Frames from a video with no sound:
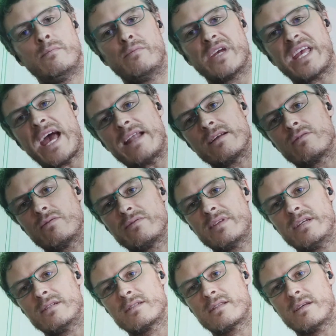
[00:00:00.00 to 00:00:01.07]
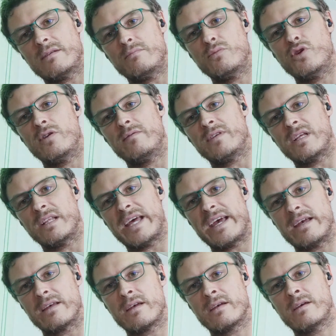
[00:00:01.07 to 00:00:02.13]
mechanical things that move your
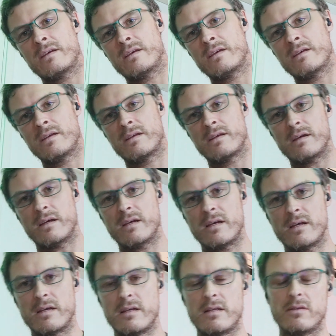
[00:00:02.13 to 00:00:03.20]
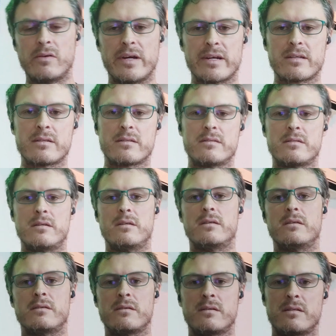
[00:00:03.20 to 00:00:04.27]
leg, like
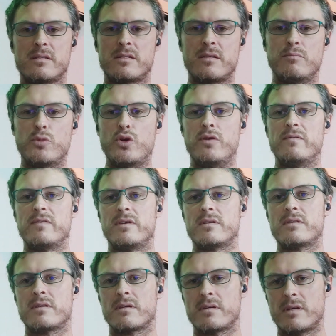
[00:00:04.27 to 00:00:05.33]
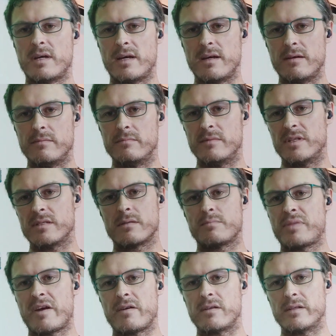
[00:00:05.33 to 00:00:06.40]
to move it.
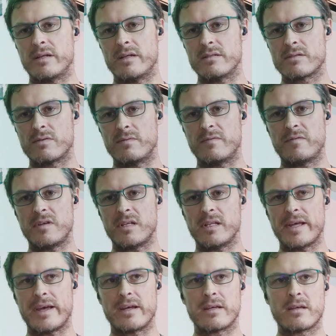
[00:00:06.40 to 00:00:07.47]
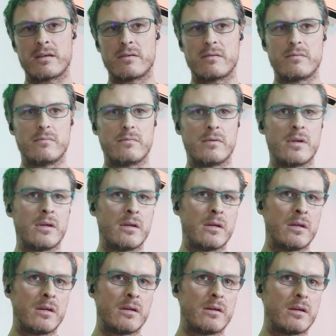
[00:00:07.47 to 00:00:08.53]
Apparently it's good for your leg.
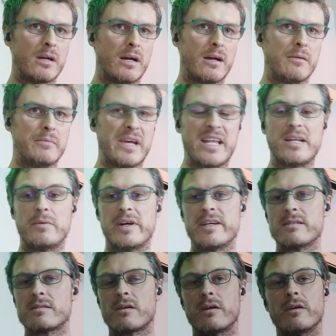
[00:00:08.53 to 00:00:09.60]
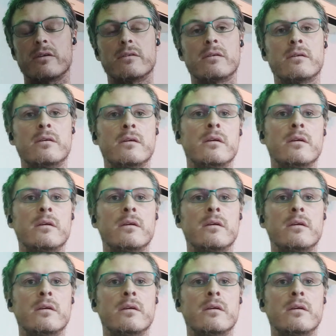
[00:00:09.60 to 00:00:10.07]
Anyway, so